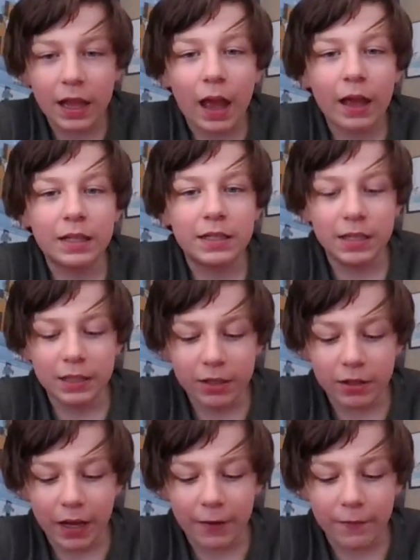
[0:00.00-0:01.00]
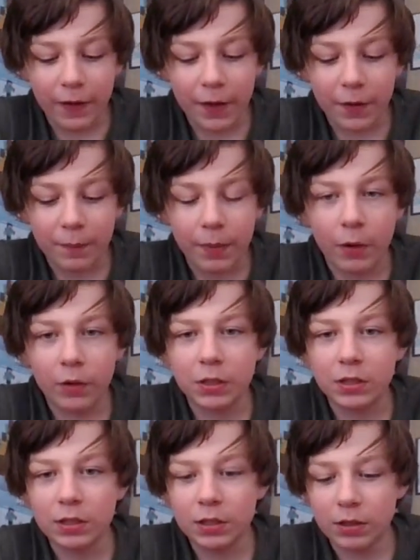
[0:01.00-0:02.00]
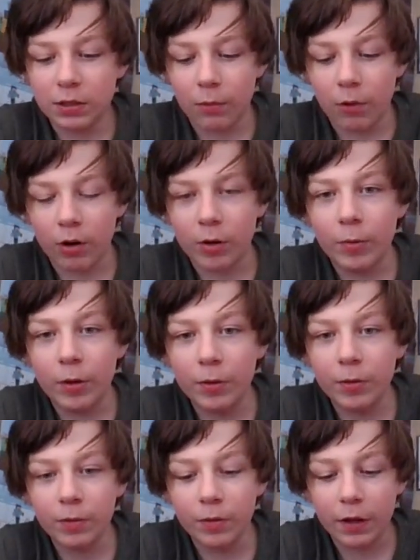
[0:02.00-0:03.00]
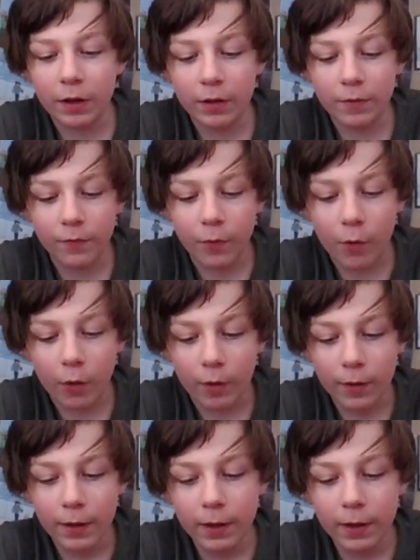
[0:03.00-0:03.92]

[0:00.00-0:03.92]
it's easier to have 5 components to work with than 4.